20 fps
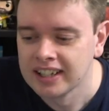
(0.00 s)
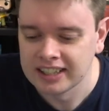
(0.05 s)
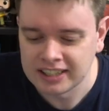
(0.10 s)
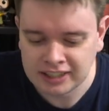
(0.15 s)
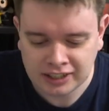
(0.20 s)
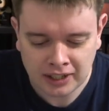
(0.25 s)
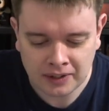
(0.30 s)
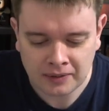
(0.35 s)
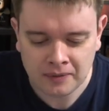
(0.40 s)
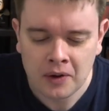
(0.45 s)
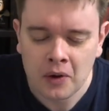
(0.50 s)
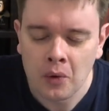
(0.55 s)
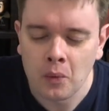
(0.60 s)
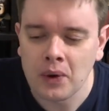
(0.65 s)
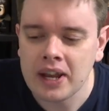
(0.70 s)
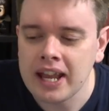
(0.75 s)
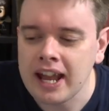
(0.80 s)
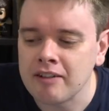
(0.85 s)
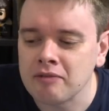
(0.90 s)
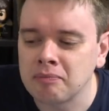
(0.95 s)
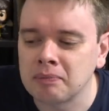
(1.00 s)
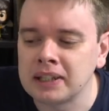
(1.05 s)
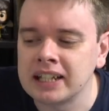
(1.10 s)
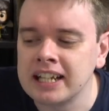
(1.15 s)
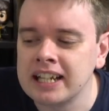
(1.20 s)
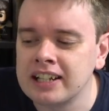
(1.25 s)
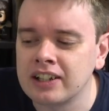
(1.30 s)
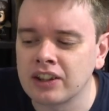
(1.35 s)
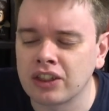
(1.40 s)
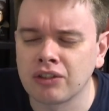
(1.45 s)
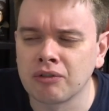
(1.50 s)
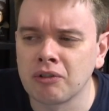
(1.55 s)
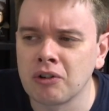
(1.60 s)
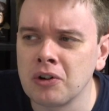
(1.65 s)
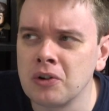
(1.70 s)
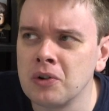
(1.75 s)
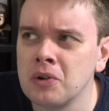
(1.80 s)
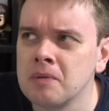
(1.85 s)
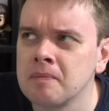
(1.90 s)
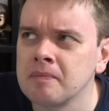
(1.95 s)
So, we have played
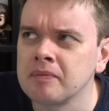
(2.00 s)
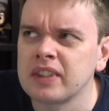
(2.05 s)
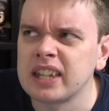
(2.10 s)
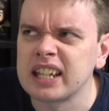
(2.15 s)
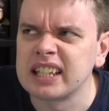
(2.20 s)
through